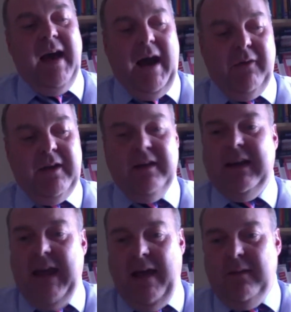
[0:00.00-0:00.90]
How are they going
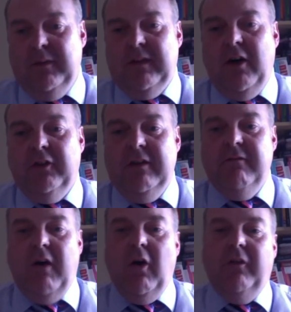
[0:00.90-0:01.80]
to get themselves
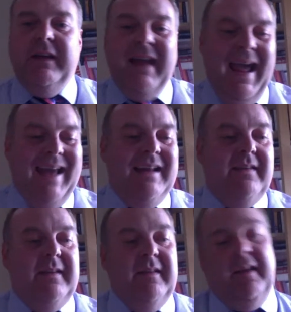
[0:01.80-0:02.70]
involved in
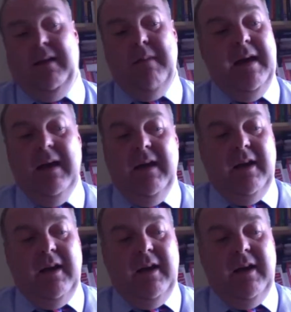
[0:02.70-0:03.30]
anything that they may,